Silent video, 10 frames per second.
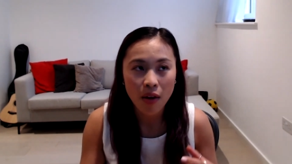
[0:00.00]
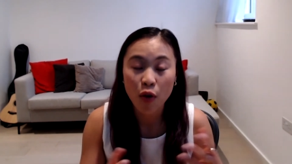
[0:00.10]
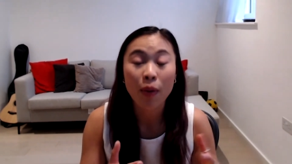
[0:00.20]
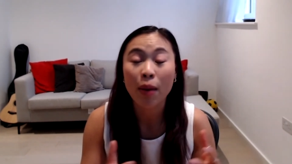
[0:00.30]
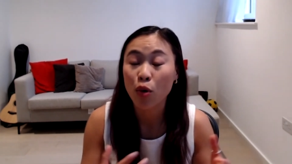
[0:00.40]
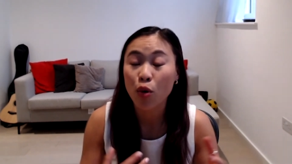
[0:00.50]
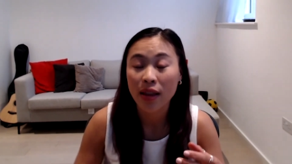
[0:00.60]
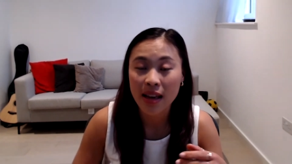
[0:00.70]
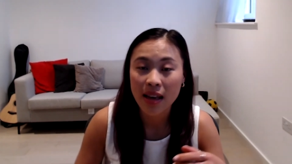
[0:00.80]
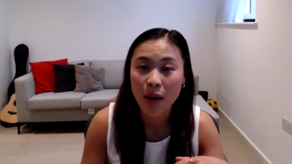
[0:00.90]
for people who are
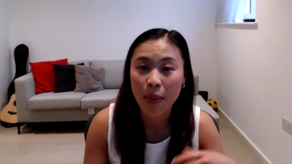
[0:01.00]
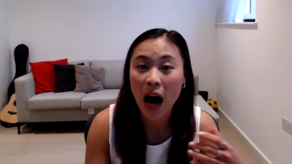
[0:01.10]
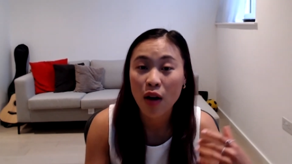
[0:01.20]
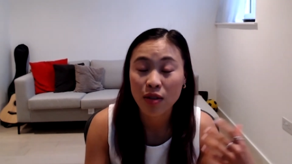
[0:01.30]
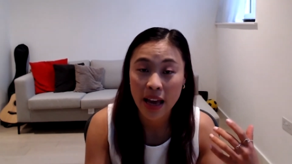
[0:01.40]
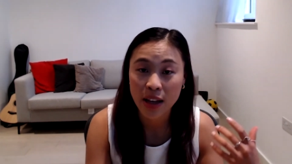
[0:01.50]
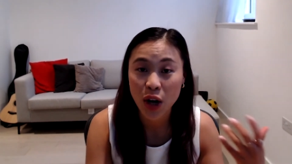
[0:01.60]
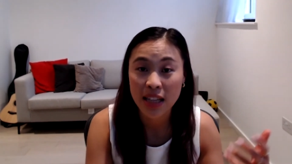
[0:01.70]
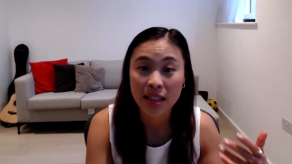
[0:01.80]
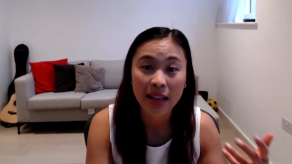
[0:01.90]
thinking about how they
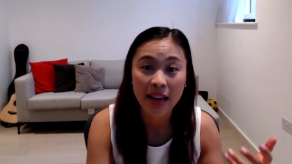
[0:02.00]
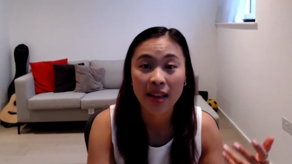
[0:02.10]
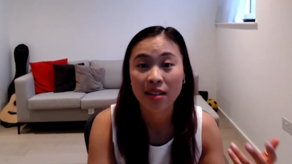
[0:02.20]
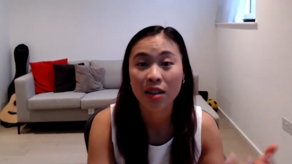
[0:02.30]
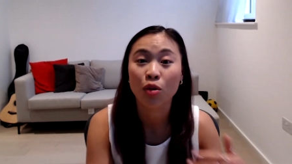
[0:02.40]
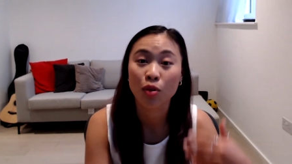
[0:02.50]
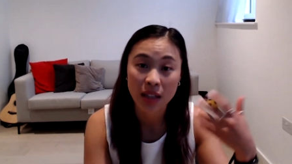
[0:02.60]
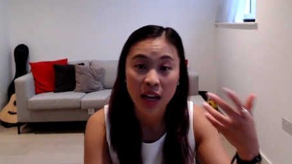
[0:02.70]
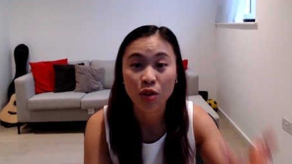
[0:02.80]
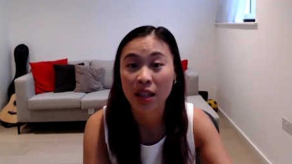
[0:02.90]
translate their skills
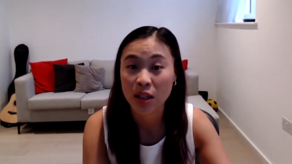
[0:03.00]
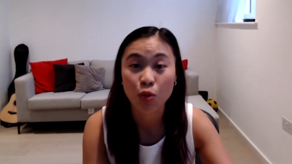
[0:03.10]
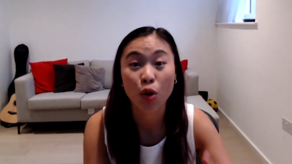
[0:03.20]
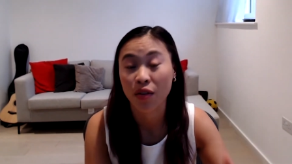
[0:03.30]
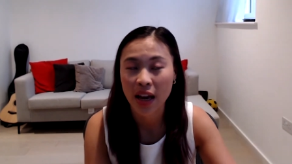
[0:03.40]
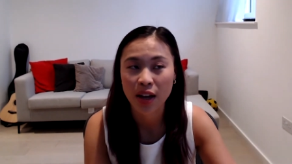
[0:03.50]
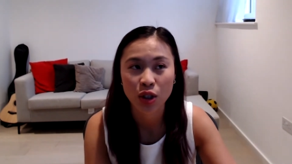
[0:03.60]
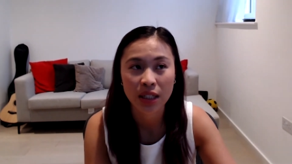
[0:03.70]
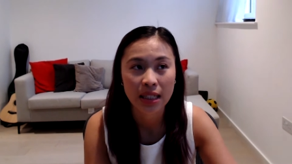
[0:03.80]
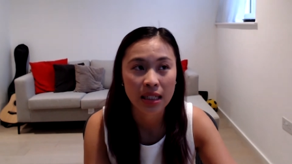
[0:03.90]
into this world if they're
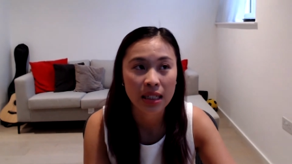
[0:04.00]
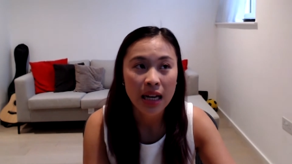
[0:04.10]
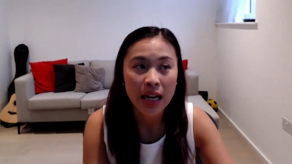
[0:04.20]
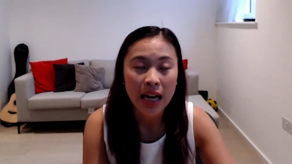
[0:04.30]
interested,